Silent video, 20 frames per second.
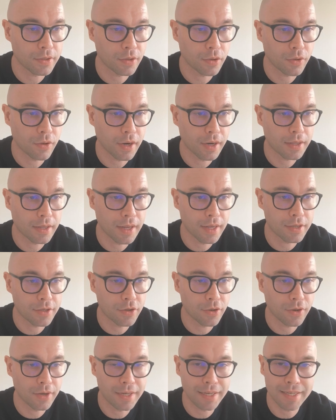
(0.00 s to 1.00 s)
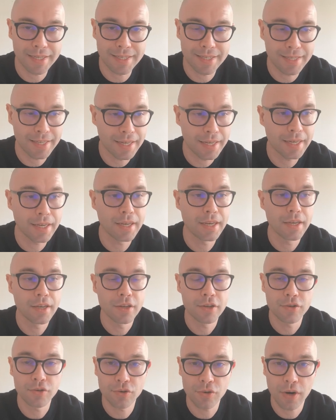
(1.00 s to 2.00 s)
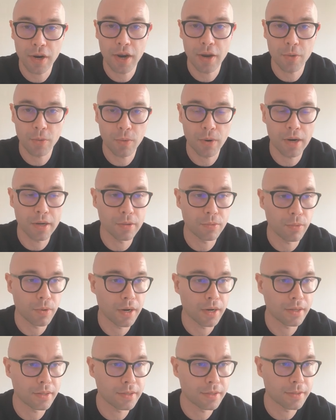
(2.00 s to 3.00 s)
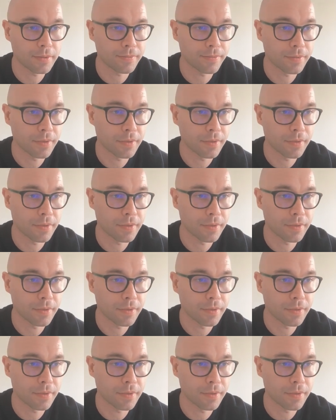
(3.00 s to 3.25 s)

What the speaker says: The correct answer is C, dry white wines.